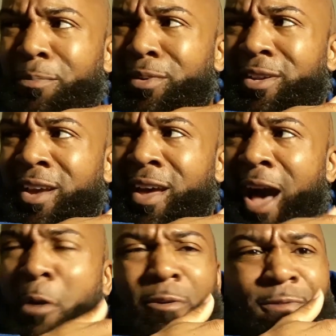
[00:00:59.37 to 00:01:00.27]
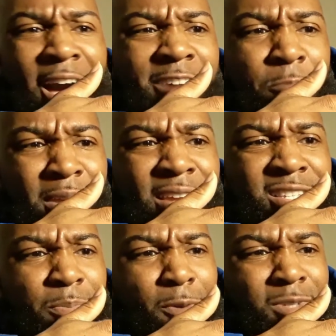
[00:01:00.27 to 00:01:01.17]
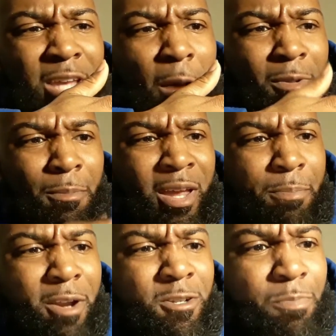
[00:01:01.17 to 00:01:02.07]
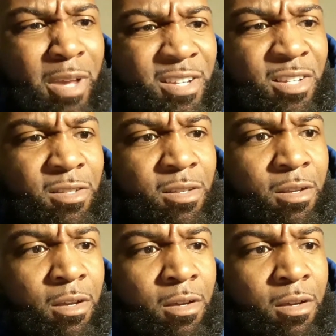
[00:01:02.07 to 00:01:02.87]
but how are 5 Ps supposed to help them make better speeches?